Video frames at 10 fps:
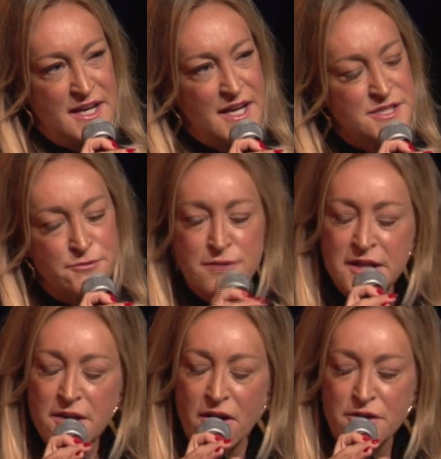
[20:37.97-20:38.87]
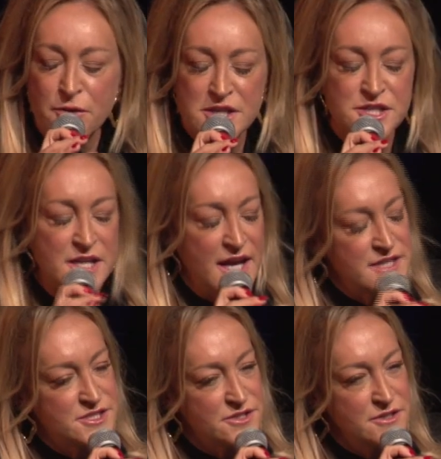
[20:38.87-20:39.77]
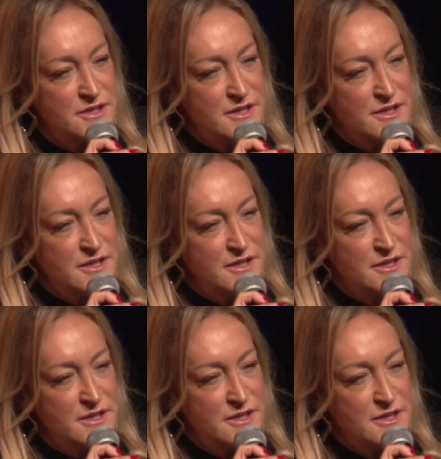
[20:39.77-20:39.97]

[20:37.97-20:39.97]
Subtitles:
It's a really hard question to answer